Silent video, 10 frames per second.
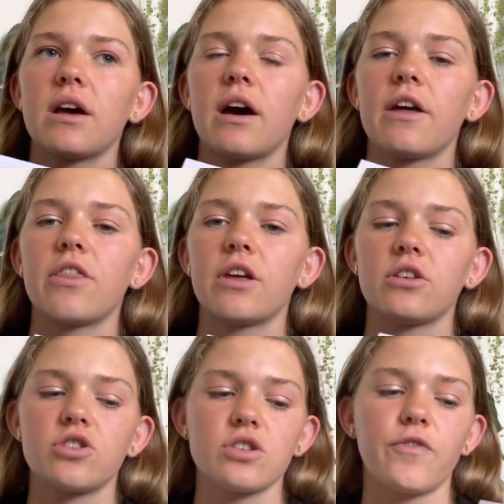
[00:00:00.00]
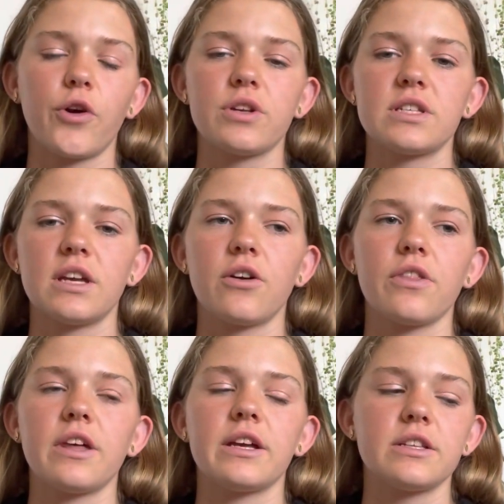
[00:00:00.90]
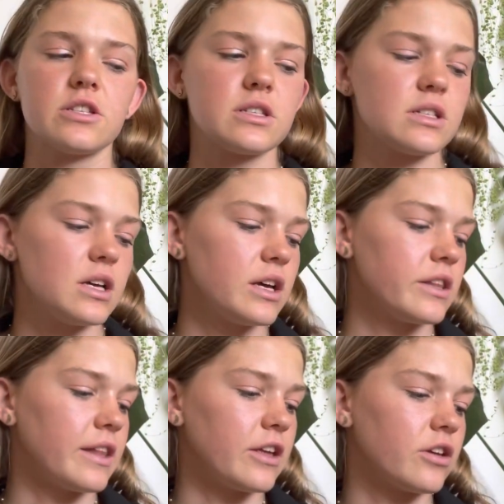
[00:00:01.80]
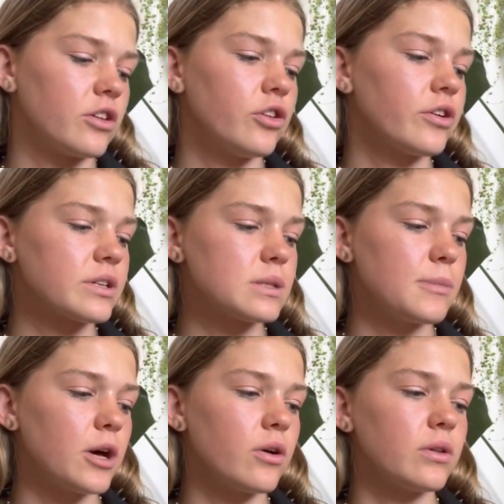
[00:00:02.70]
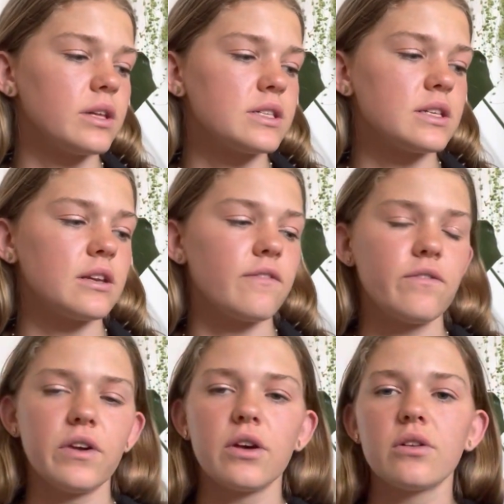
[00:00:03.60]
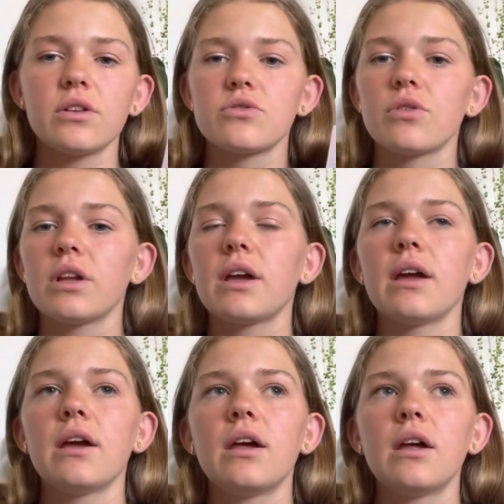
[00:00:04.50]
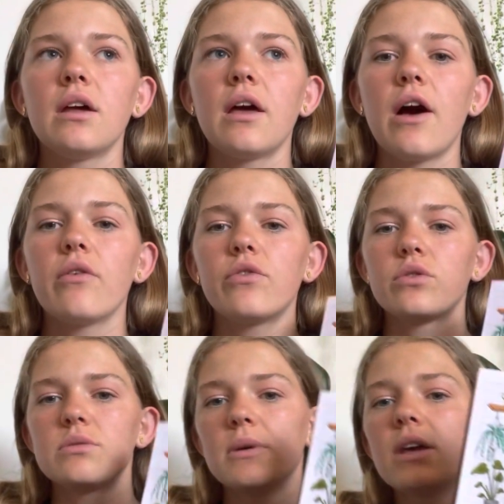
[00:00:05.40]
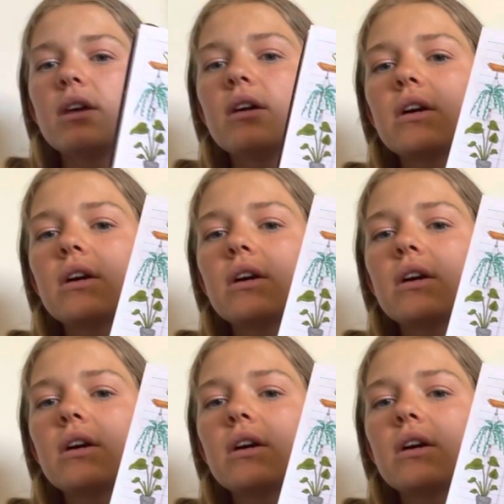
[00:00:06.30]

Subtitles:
I think just focusing on things that you can look, smell, listen and feel is really helpful to me.